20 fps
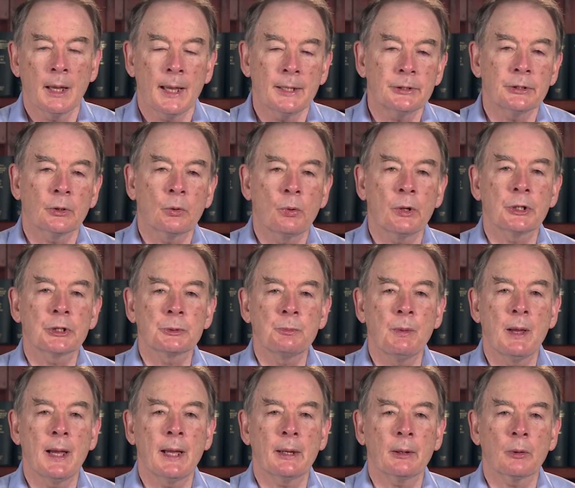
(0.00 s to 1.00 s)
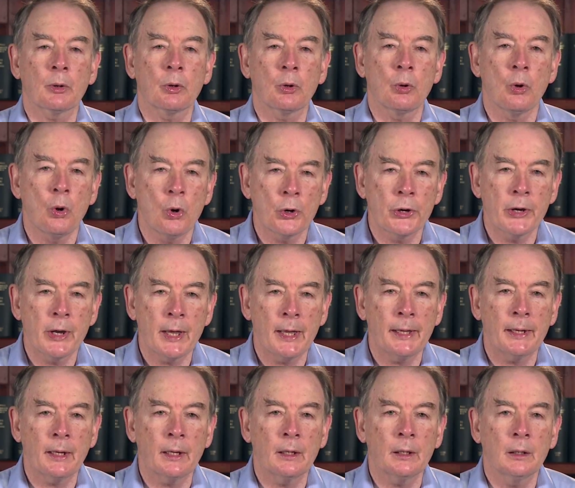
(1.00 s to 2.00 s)
As a QuickSmart
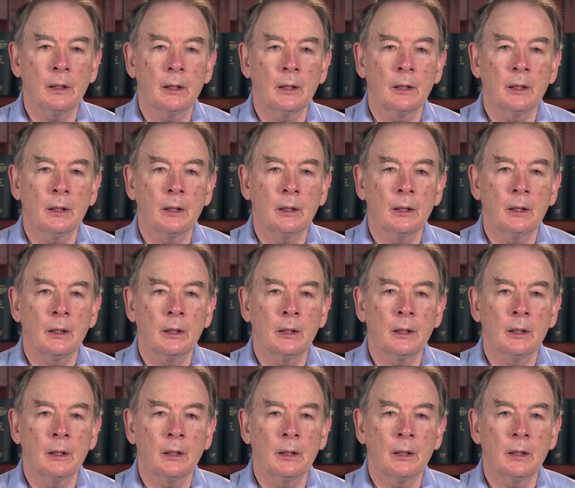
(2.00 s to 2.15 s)
coordinator,